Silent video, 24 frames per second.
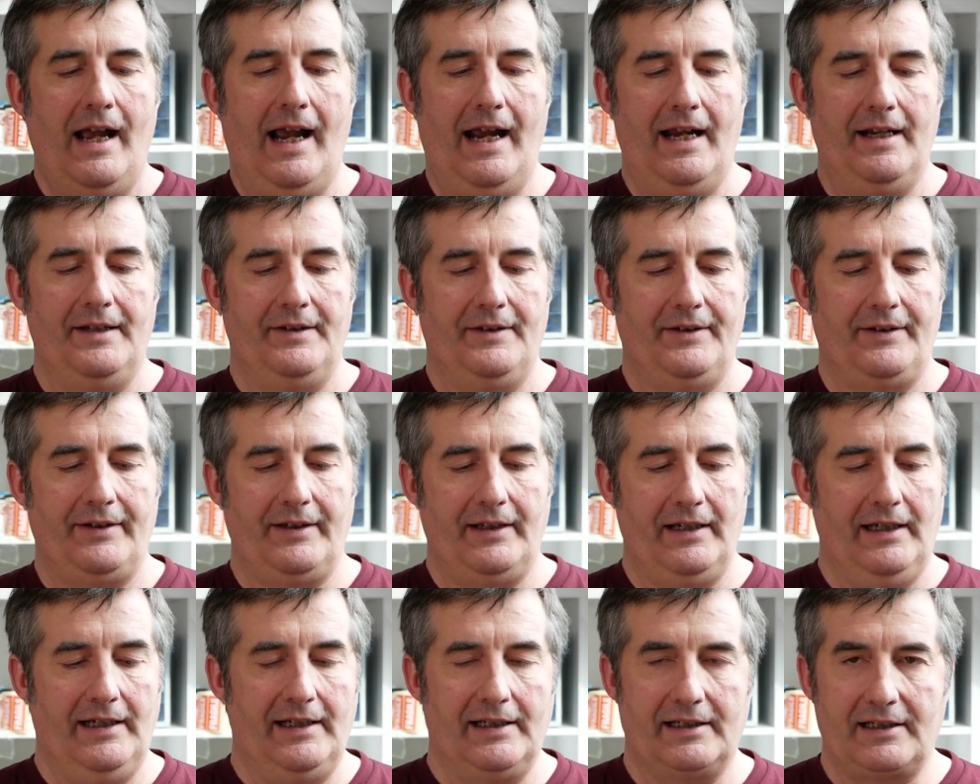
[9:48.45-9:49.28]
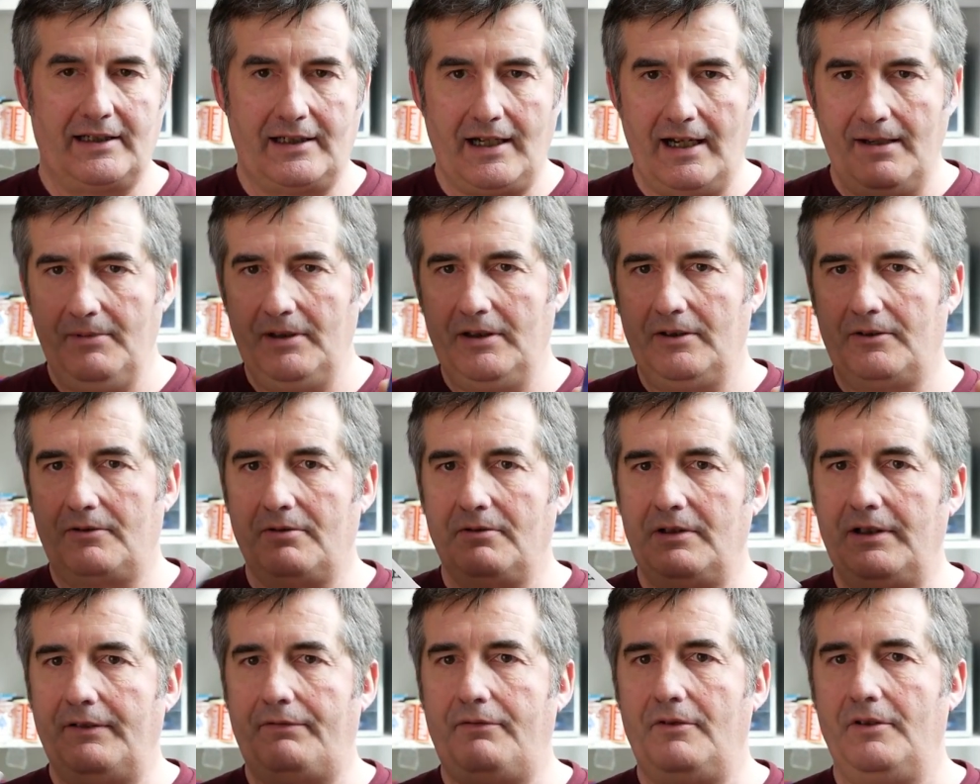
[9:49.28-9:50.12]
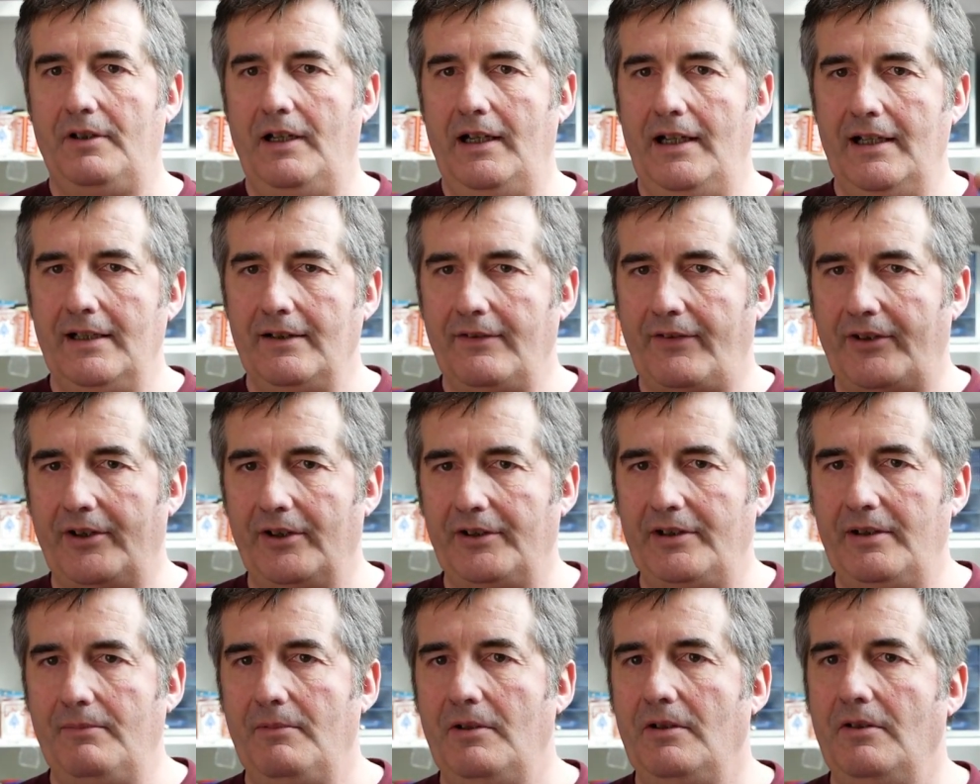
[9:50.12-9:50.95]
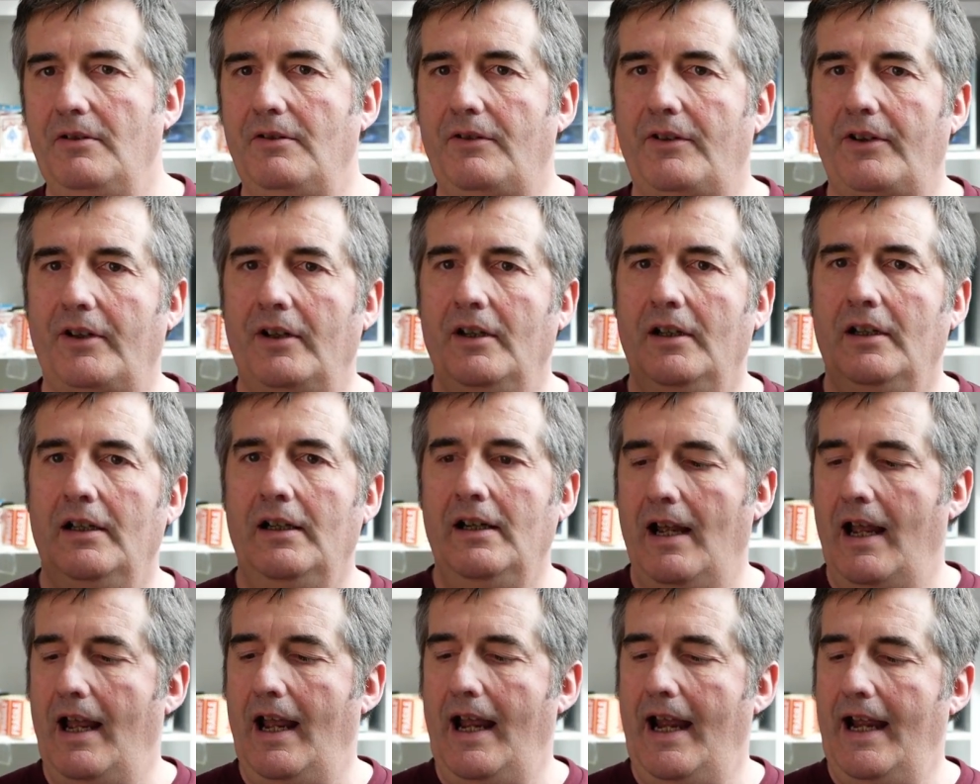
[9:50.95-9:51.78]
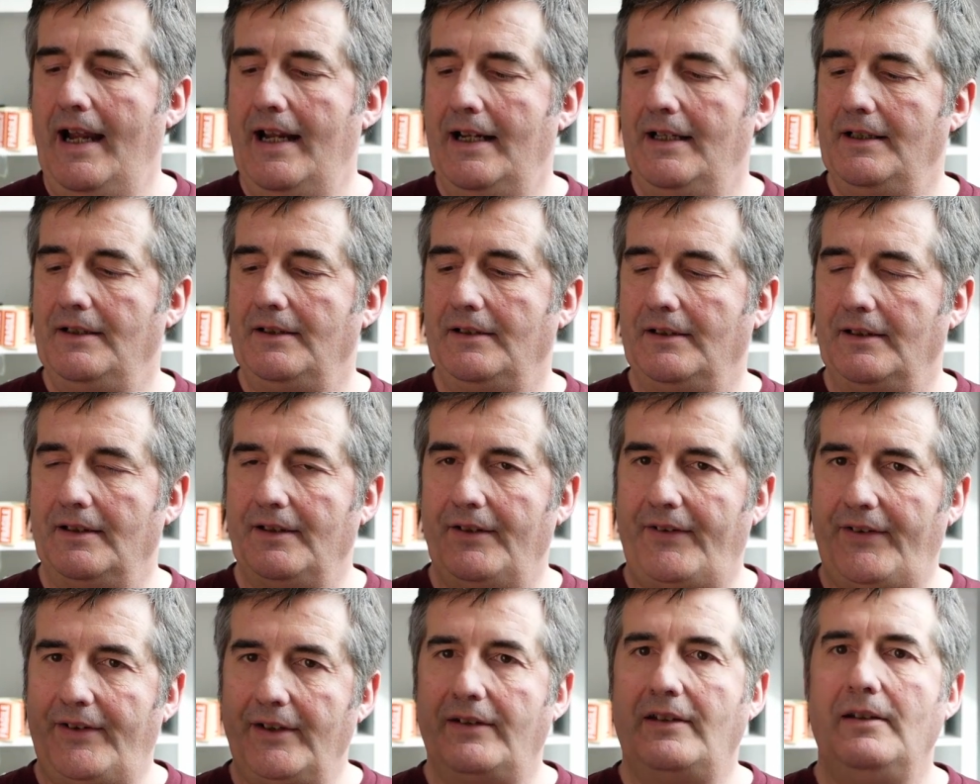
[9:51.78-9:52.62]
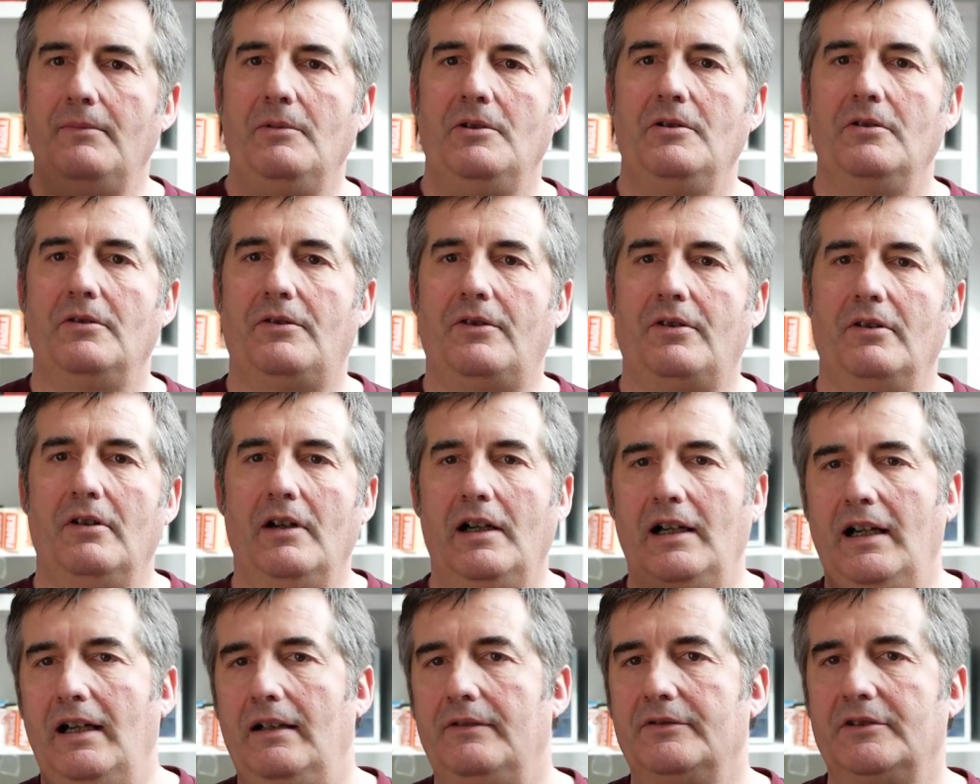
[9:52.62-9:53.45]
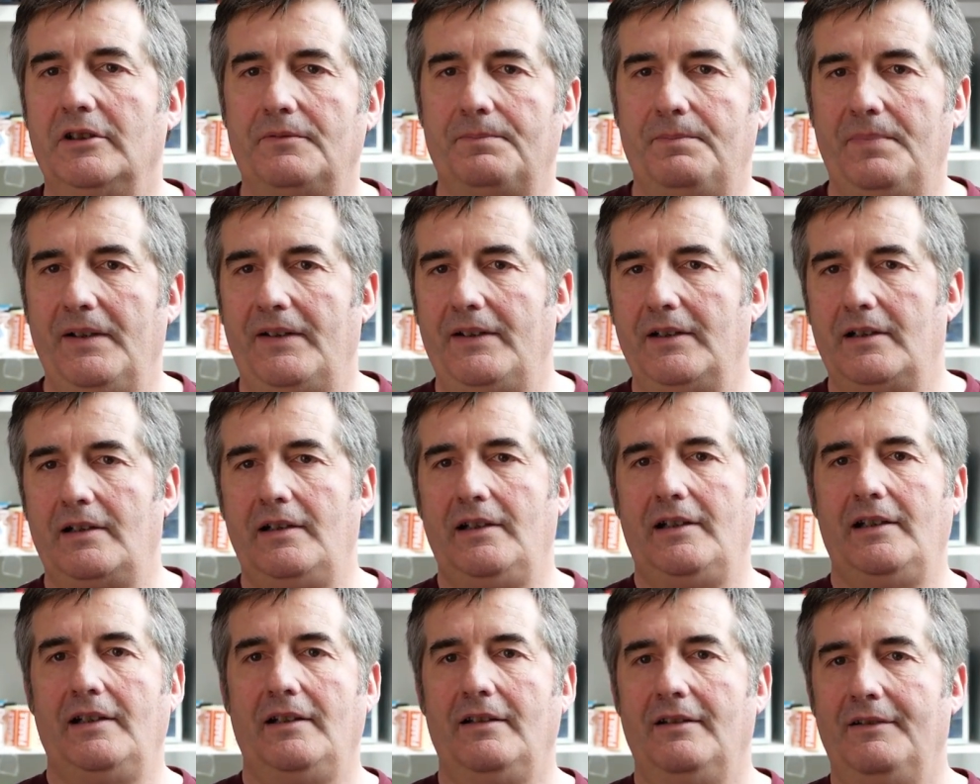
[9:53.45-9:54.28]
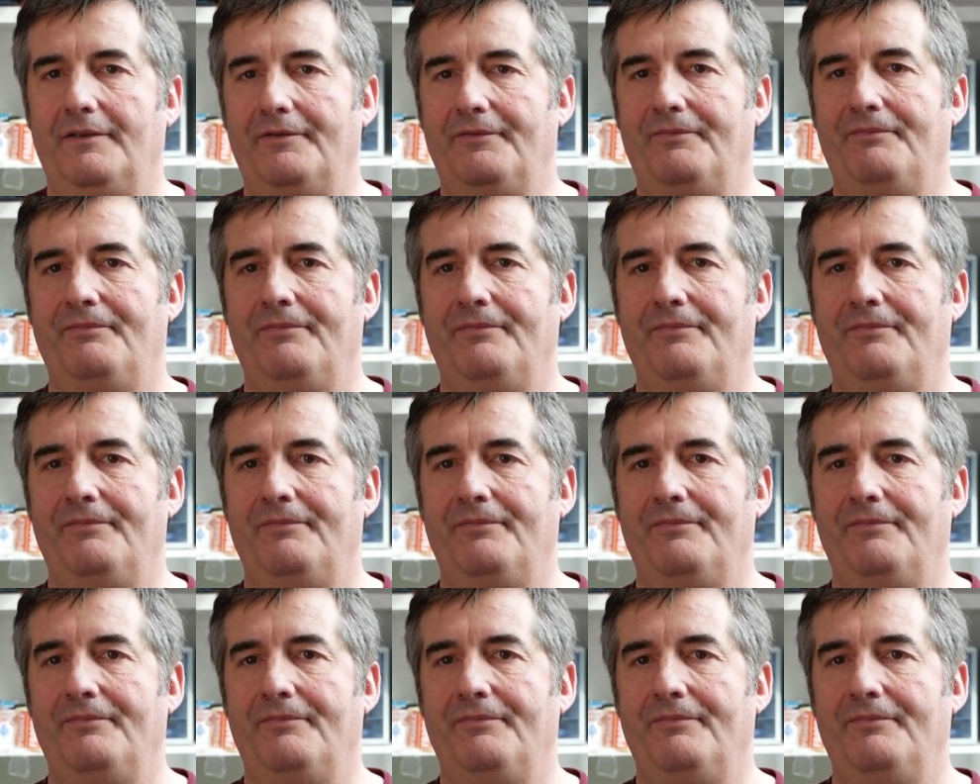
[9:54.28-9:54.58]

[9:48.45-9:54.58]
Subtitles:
And it came in 2 different lengths, 30 minutes and 60 minutes. So I've got basically